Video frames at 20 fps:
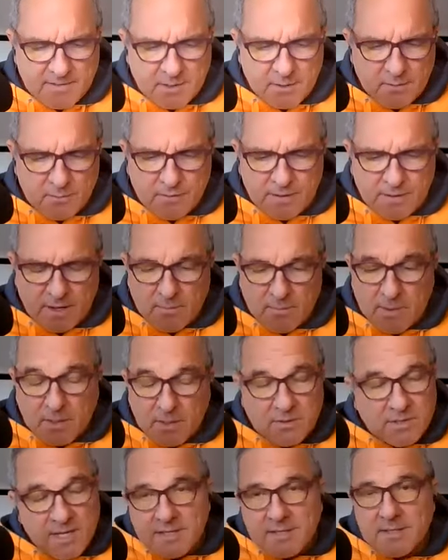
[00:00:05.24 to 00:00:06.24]
here in Flower
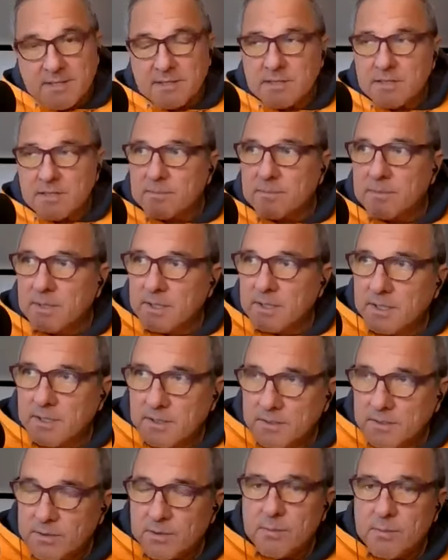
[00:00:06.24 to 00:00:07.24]
Mound, Texas. Some
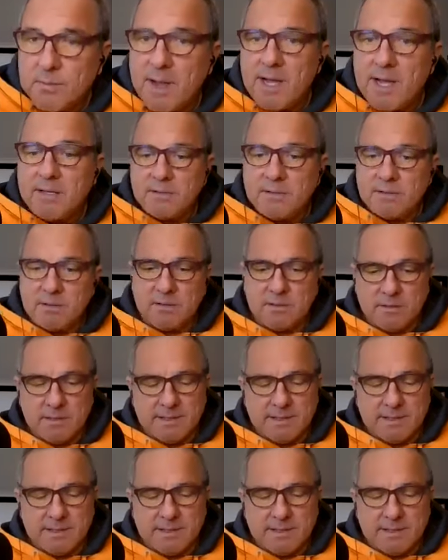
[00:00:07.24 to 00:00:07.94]
30 miles,